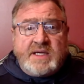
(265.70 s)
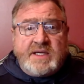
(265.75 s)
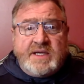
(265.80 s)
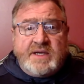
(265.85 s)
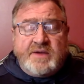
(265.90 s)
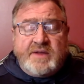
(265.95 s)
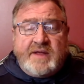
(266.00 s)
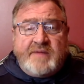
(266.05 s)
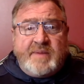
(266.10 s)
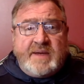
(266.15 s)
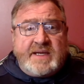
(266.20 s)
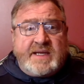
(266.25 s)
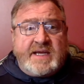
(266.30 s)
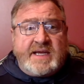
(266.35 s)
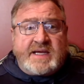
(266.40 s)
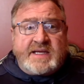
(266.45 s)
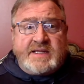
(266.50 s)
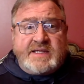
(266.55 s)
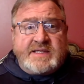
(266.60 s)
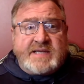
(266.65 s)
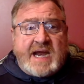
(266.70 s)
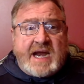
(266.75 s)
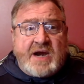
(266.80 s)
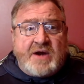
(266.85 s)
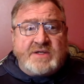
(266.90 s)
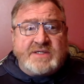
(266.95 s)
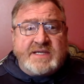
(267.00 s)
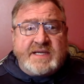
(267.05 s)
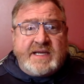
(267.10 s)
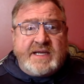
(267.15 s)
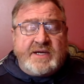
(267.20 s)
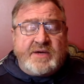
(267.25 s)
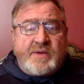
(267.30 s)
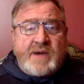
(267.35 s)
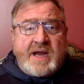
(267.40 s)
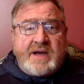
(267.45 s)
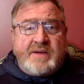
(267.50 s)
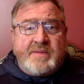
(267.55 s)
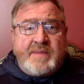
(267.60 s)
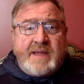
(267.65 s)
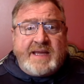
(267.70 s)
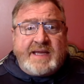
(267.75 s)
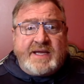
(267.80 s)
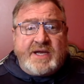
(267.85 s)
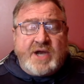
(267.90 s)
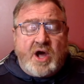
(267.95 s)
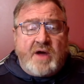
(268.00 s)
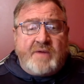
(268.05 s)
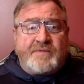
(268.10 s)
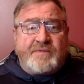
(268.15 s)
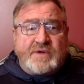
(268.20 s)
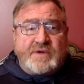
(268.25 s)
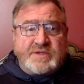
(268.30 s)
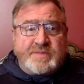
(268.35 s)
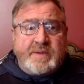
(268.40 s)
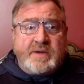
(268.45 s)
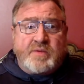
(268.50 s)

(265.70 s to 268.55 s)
they've been kicking the tires and getting around and making offers.